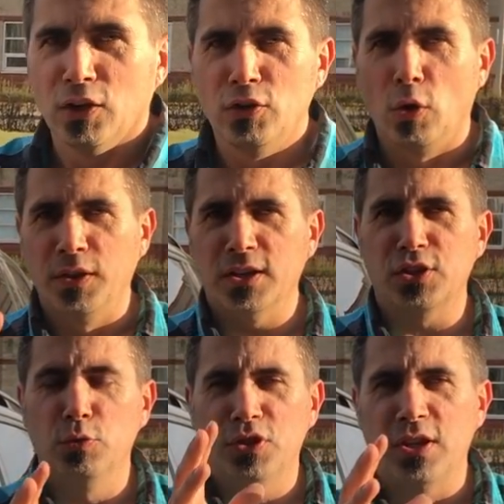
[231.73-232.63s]
know
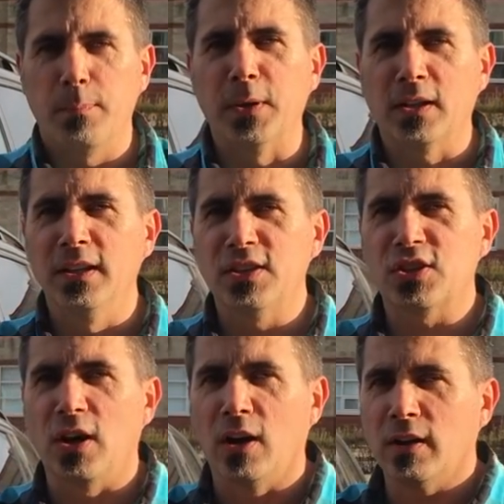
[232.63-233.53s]
this, you typically
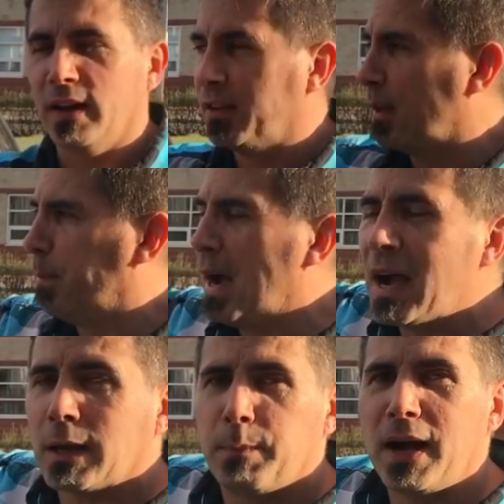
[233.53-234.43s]
start on the
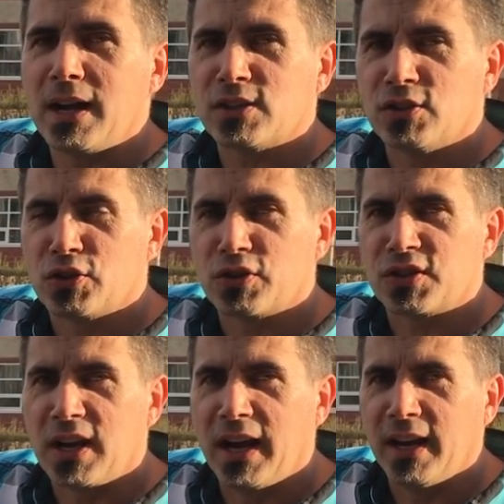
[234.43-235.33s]
back passenger
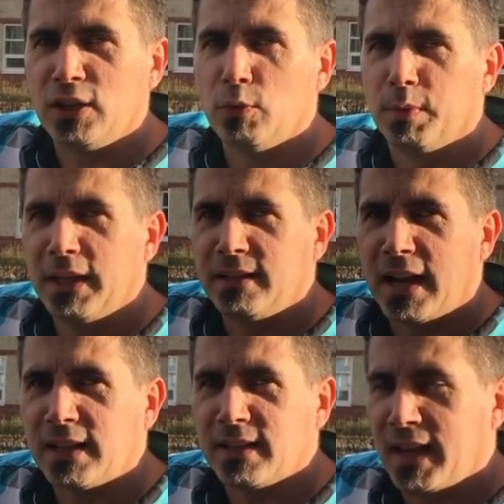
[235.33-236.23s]
side, you bleed
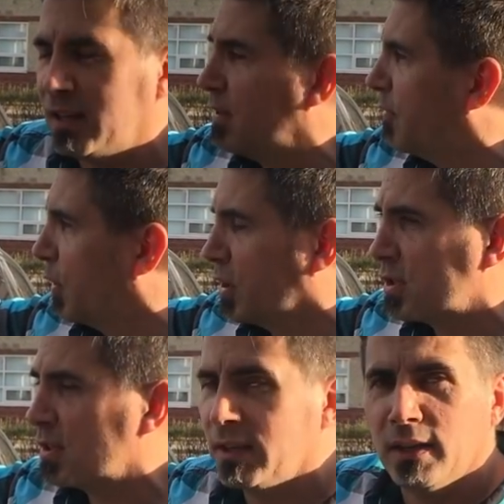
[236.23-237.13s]
that end
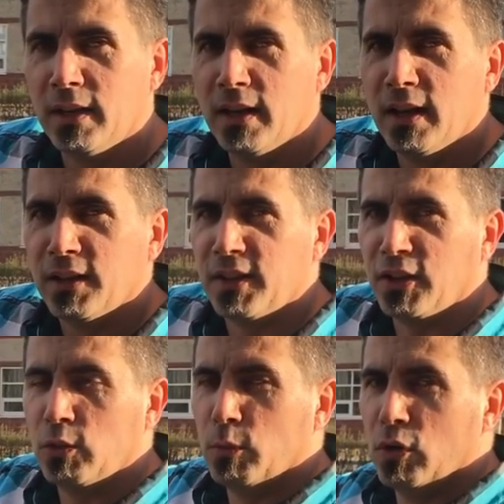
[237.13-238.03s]
first,
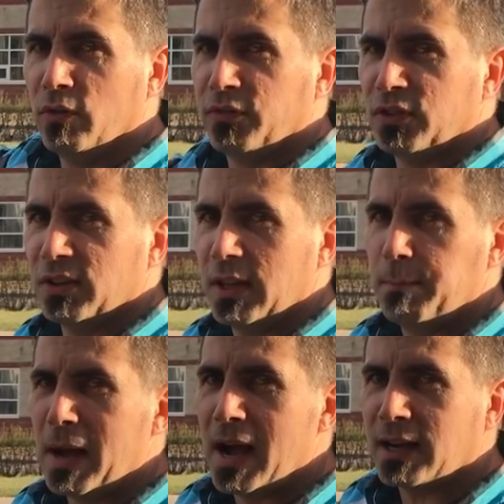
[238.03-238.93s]
then you move to the
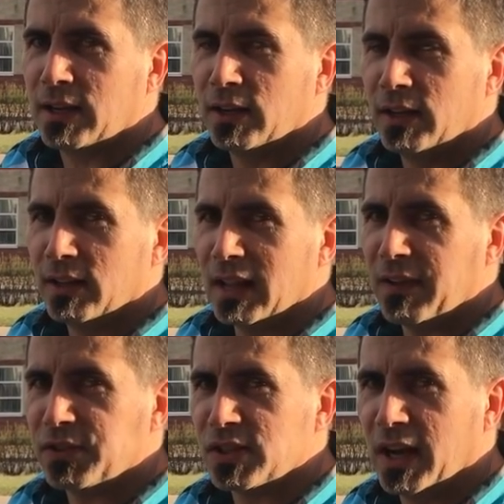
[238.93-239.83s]
back
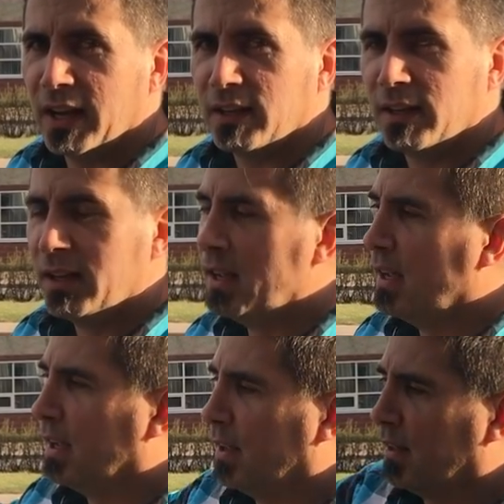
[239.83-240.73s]
left side,
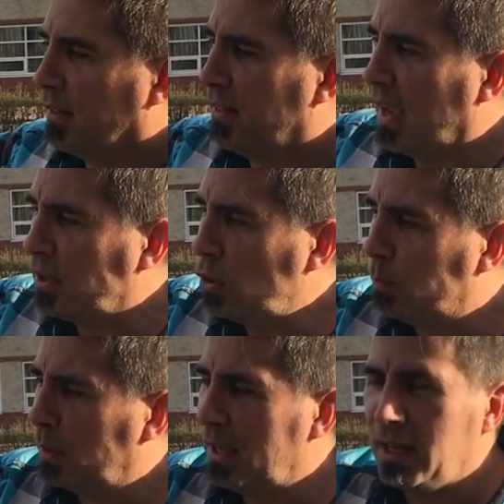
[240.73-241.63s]
then you
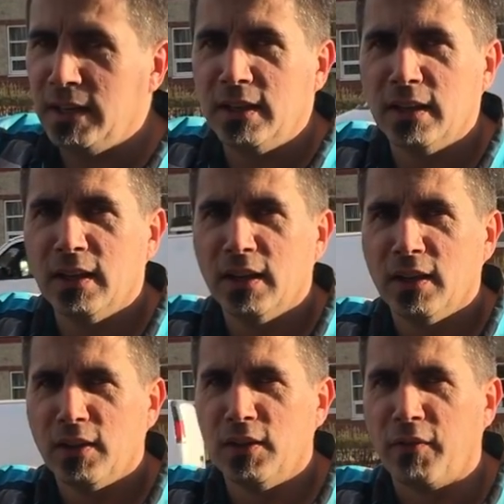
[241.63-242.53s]
bleed
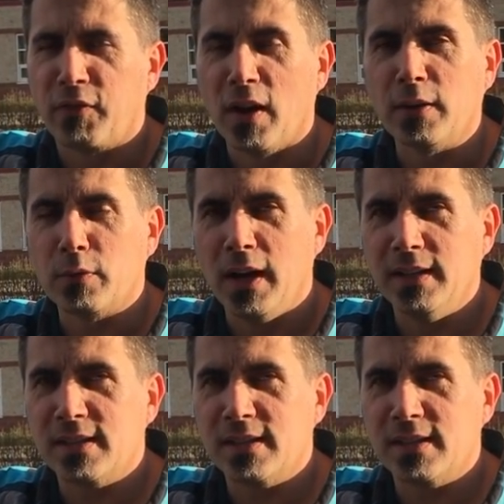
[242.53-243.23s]
the front right